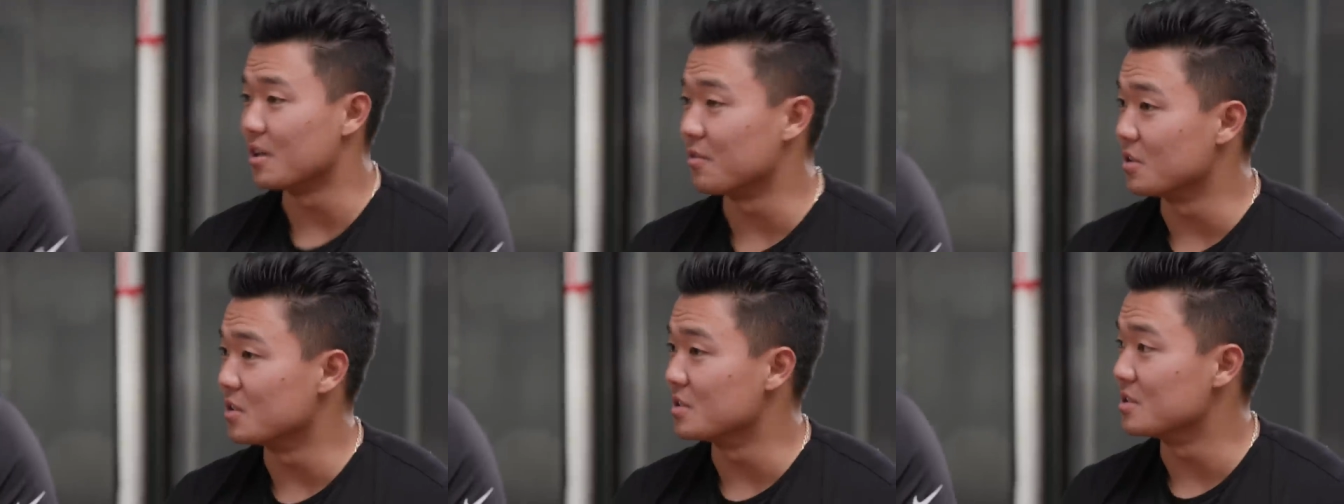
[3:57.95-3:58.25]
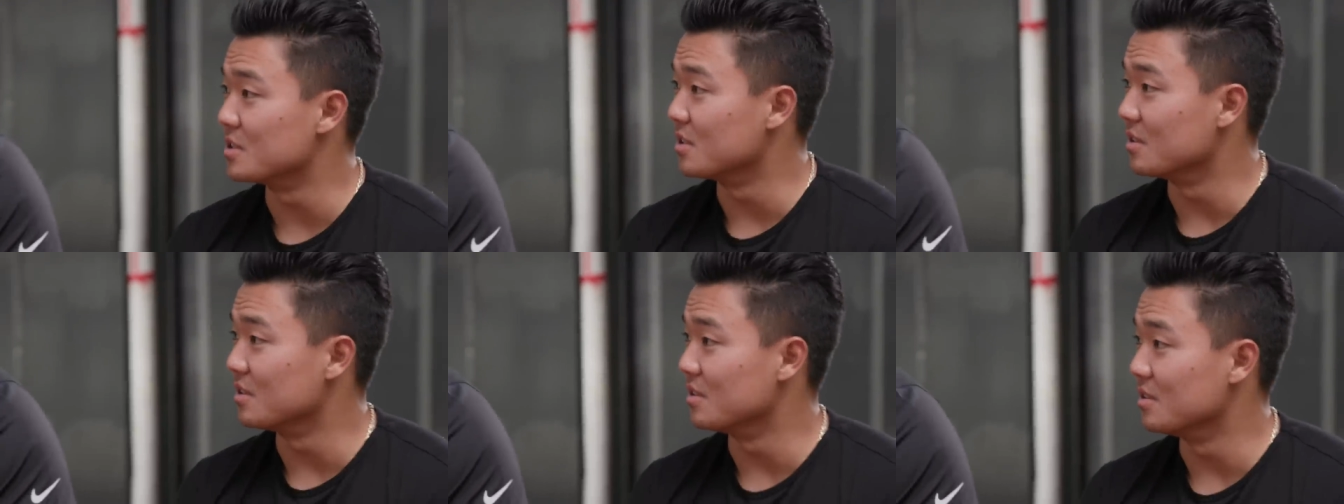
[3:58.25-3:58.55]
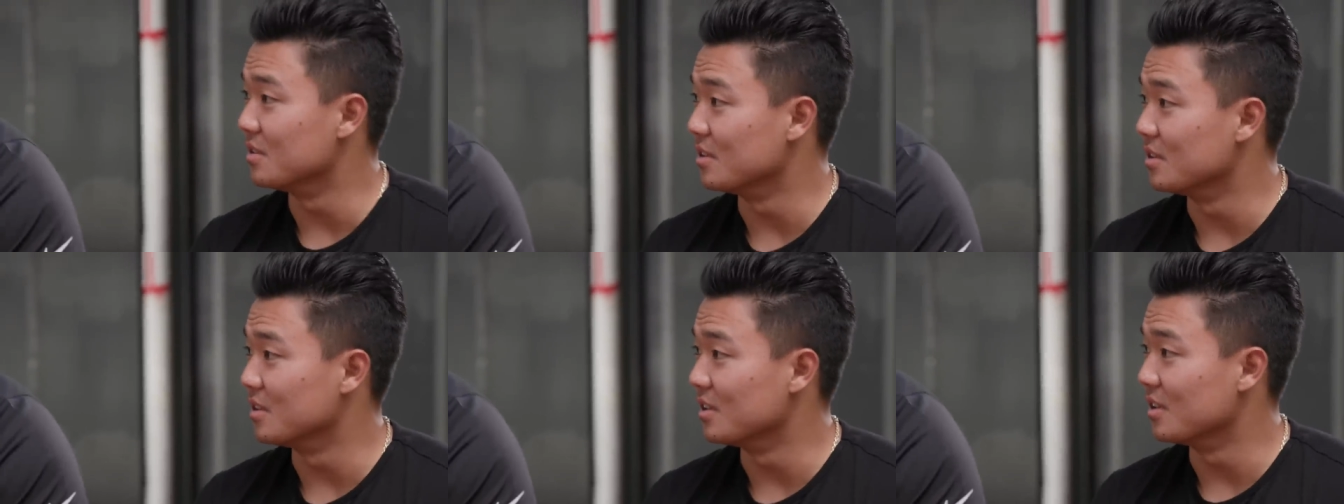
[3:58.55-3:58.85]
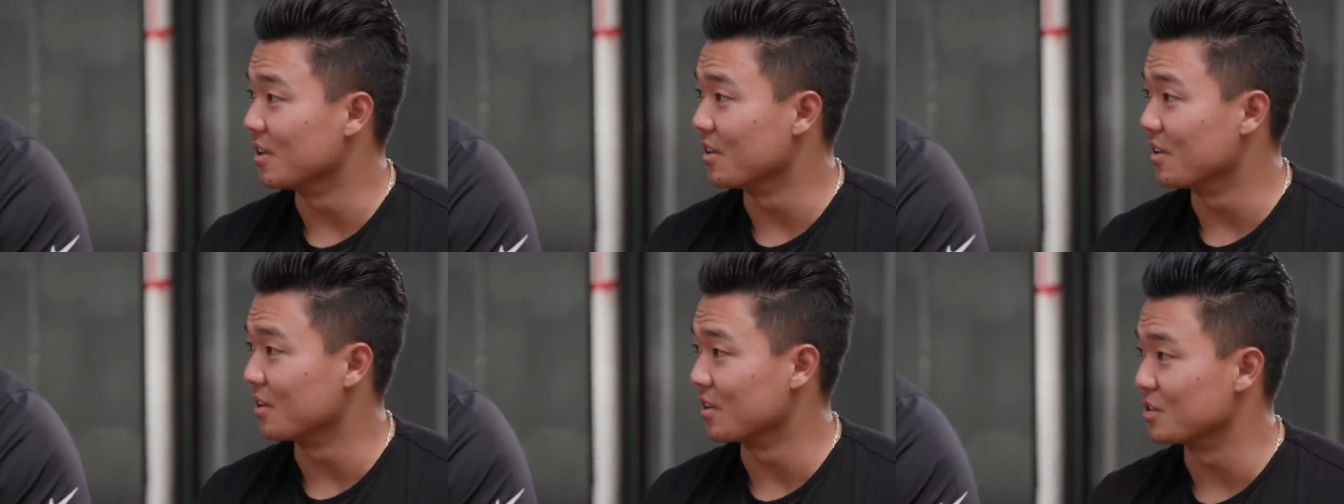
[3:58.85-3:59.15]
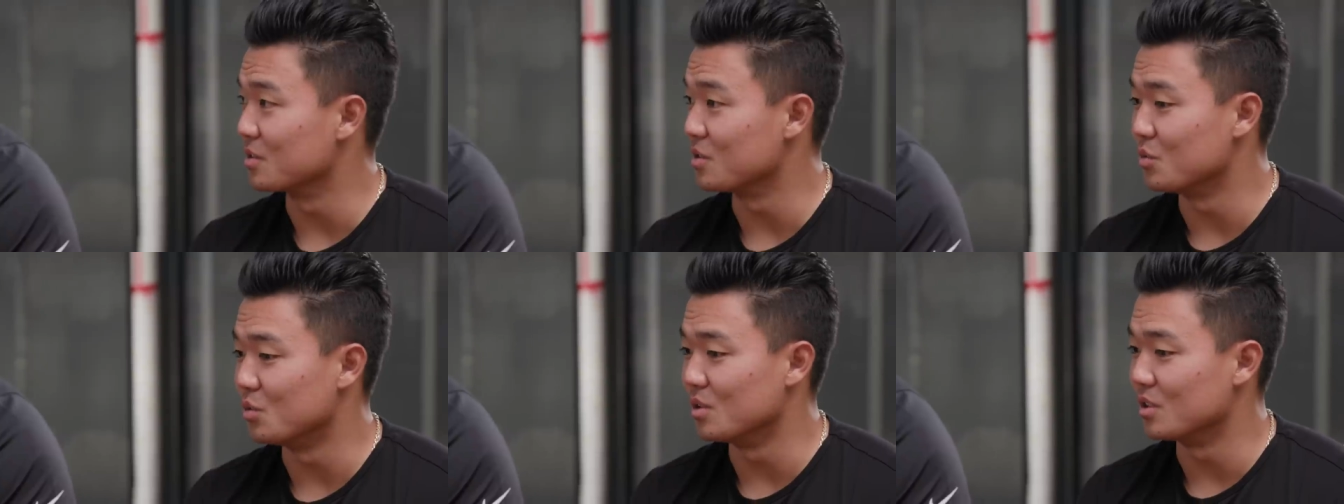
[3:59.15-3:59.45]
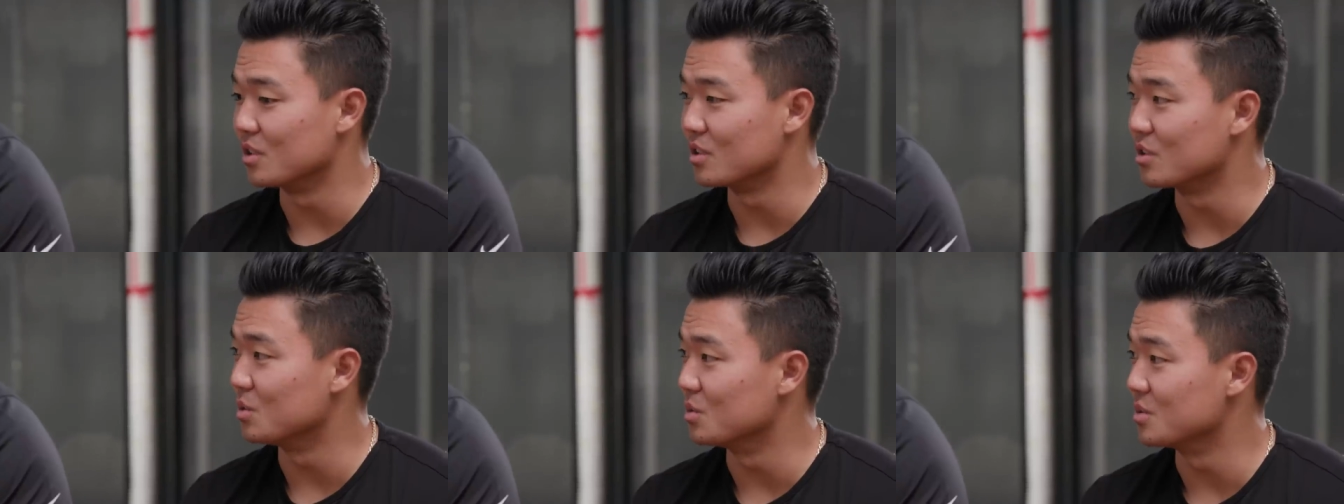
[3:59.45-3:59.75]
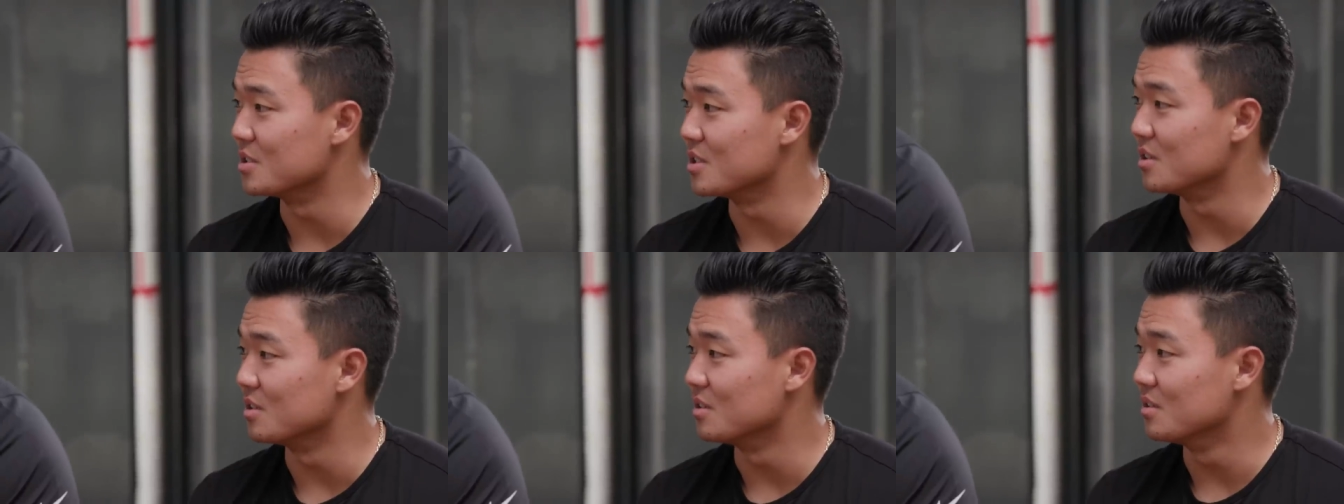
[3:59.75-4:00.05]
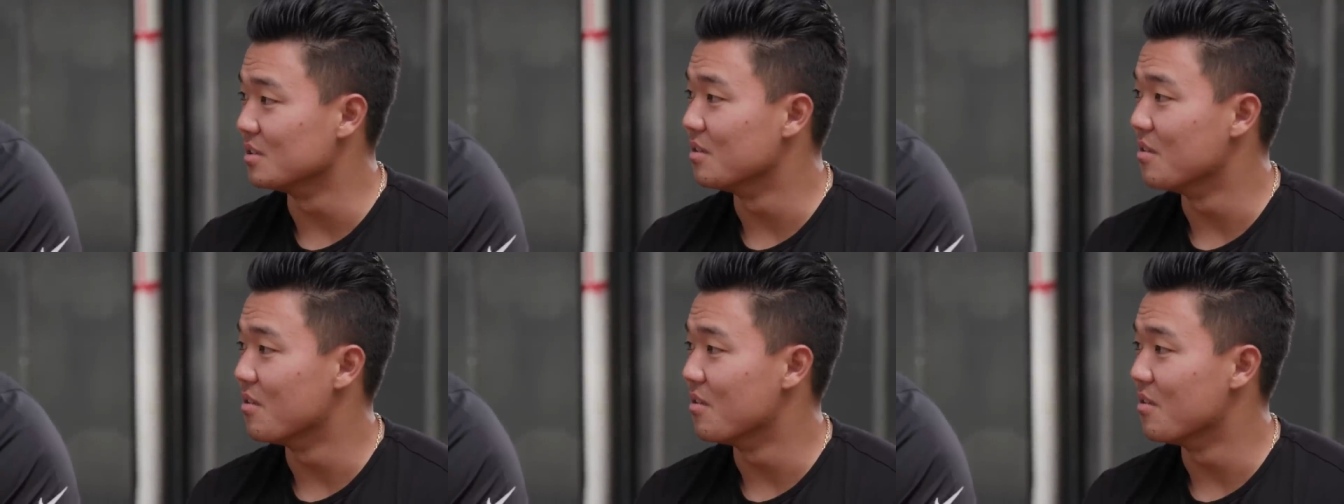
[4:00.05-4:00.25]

diversity. Yeah. I think it's a really cool city.